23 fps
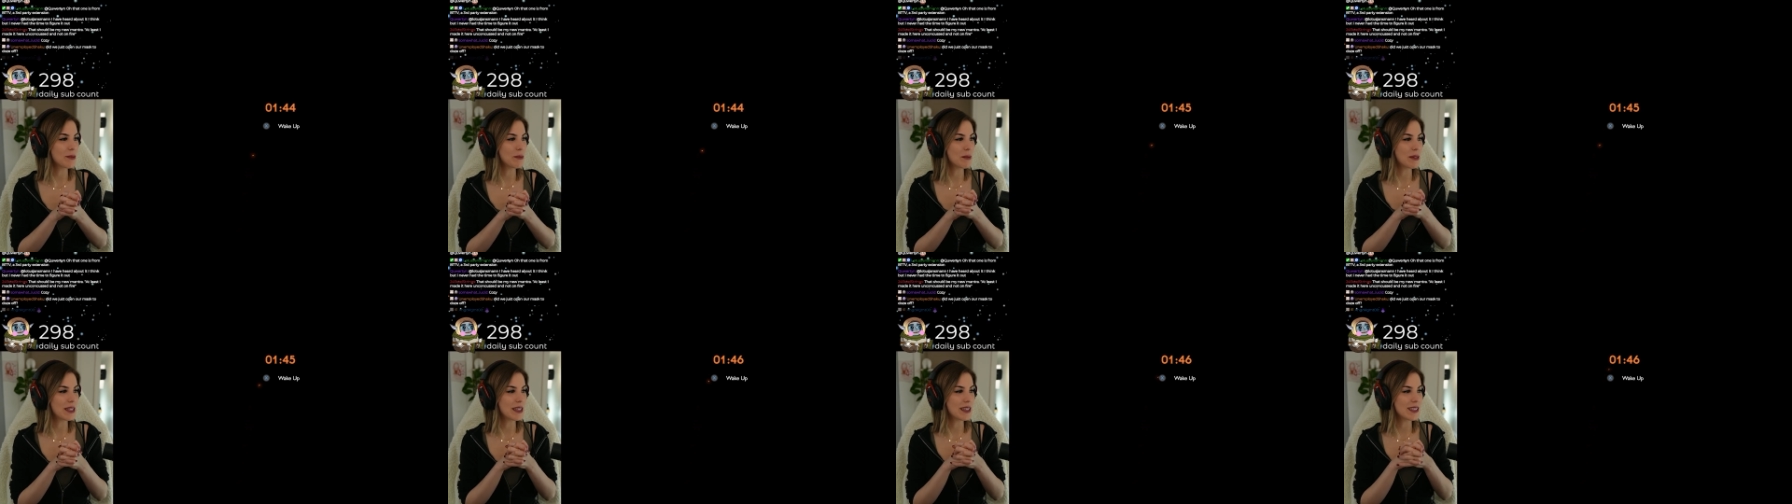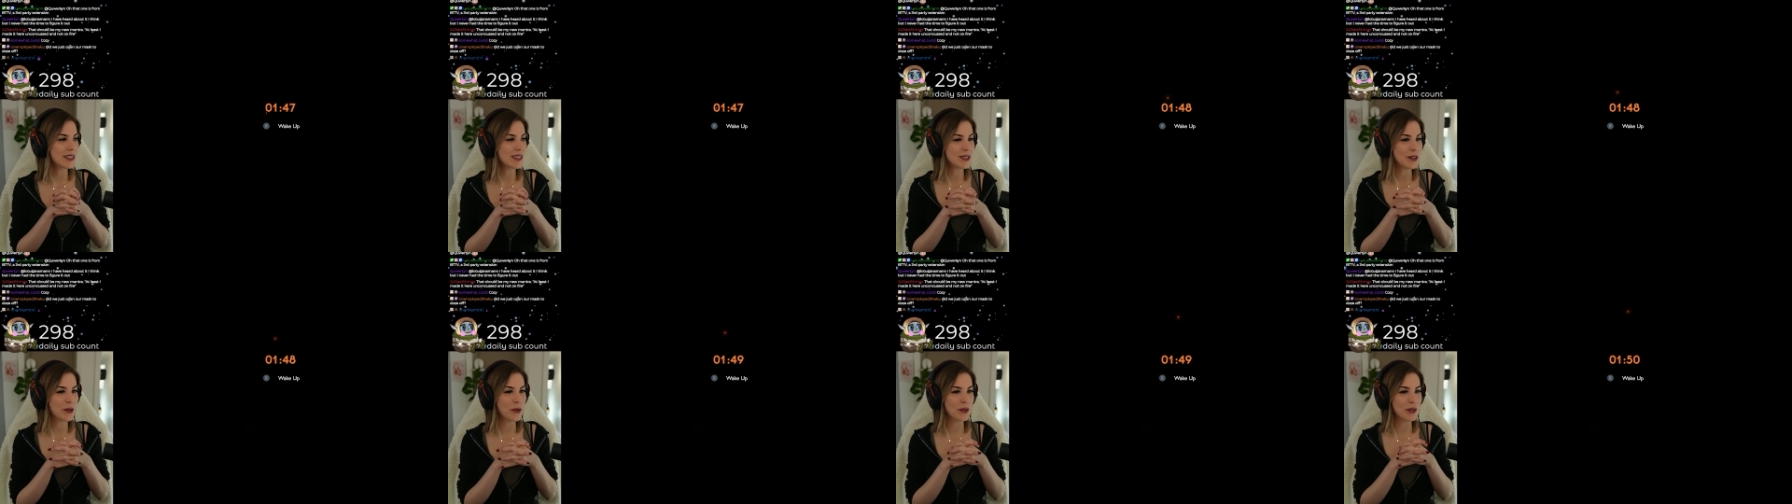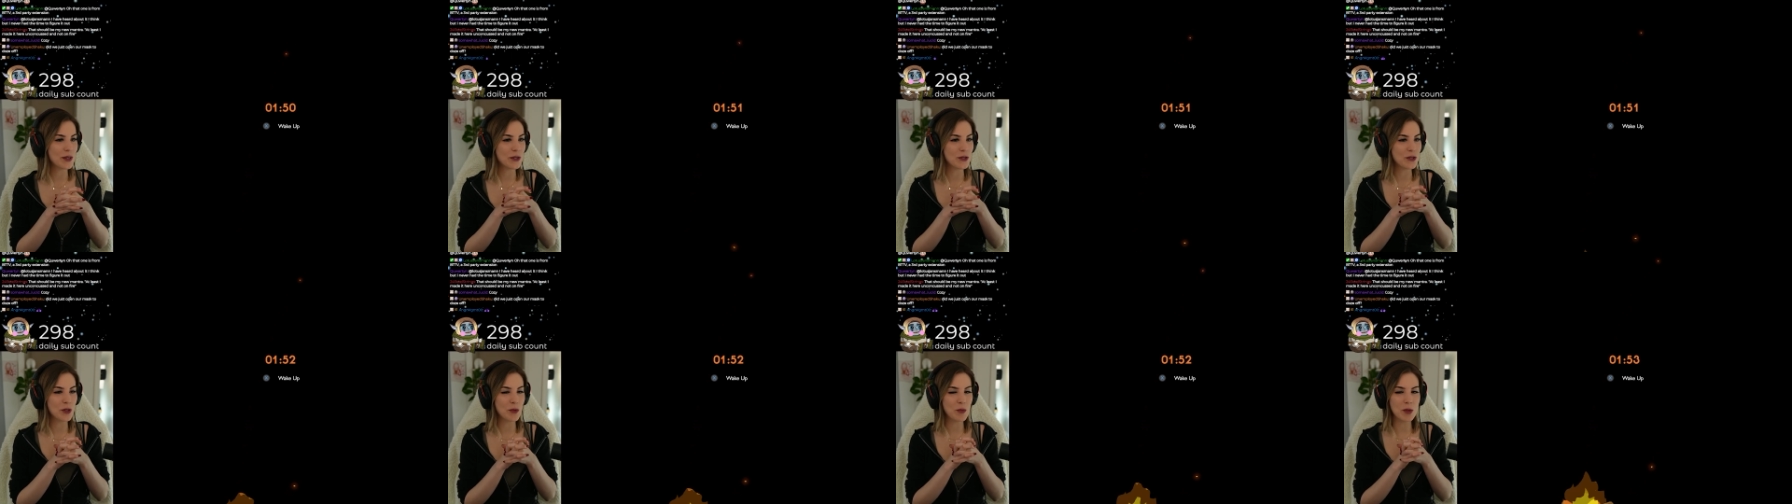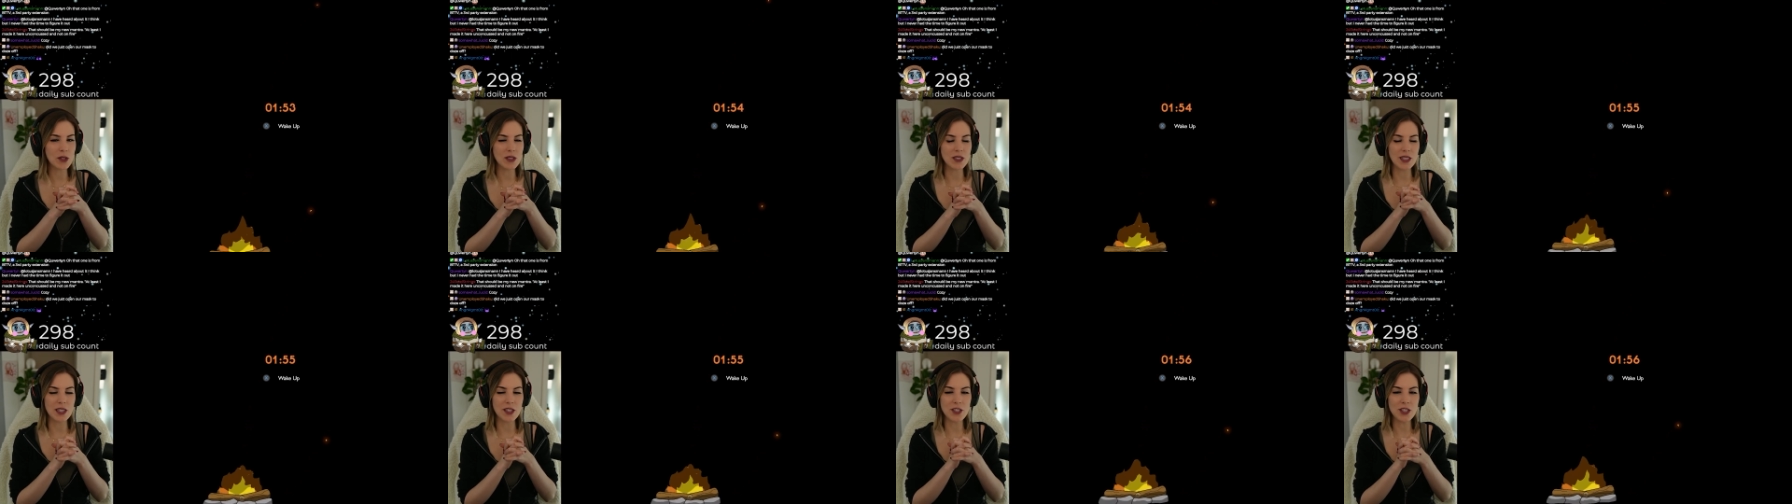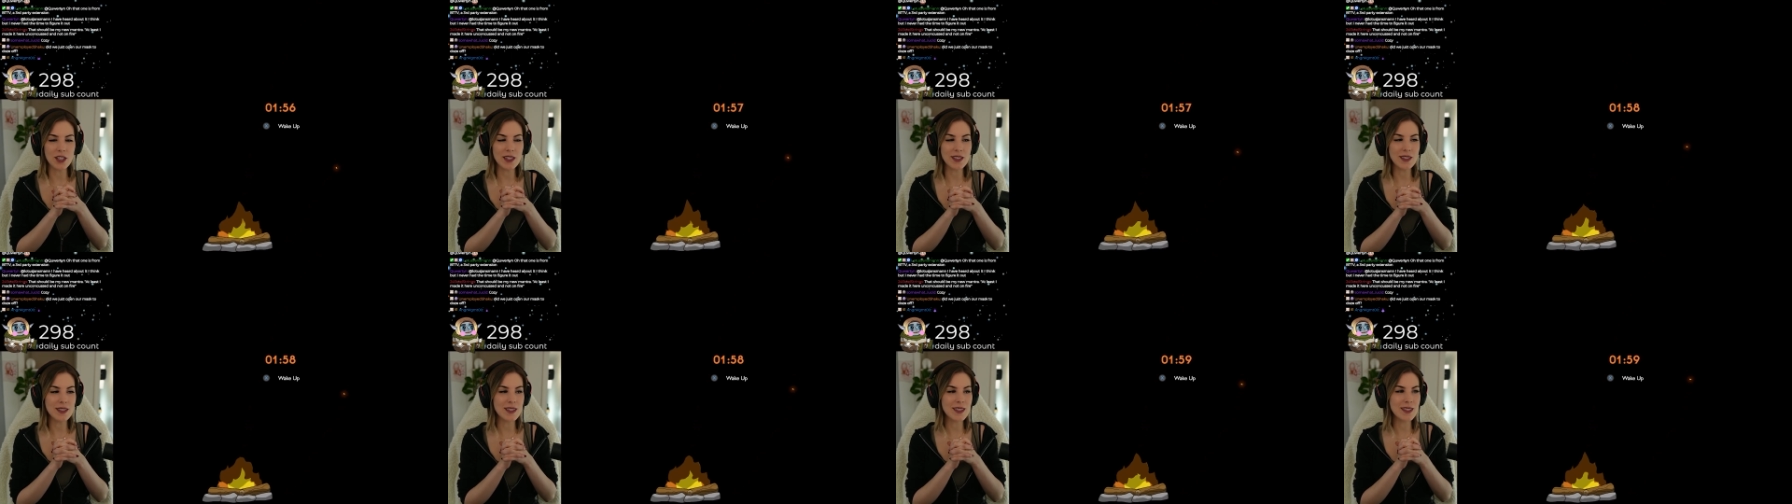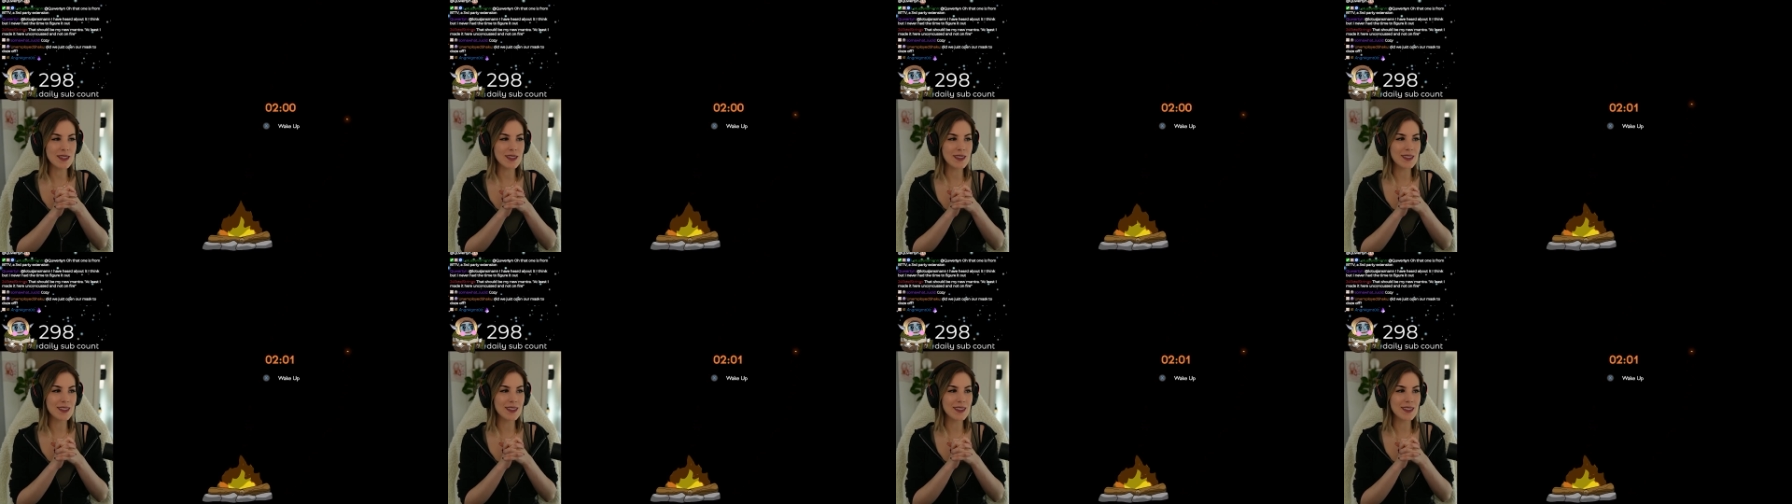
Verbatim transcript: made this go to triple digits?